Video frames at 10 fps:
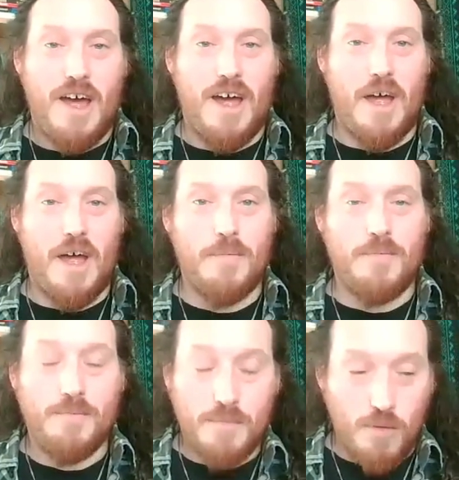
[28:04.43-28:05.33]

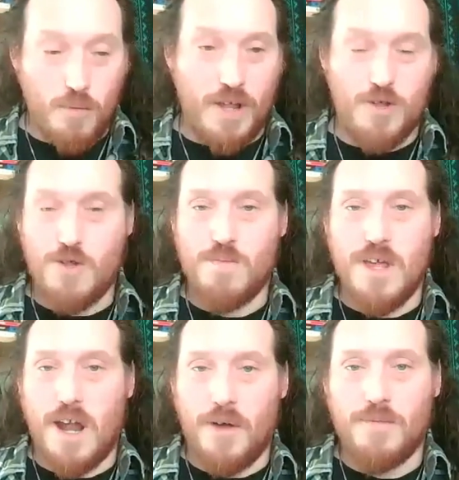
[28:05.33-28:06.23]
um, which,
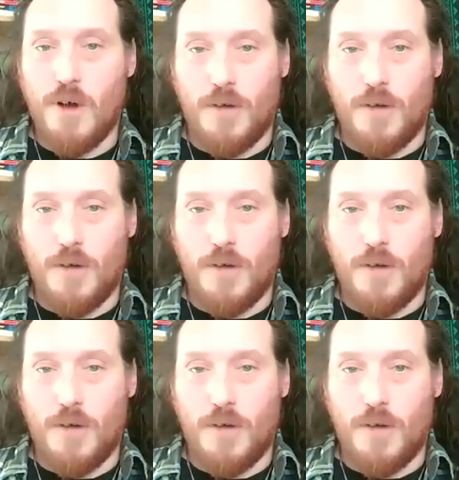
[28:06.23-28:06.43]
you know,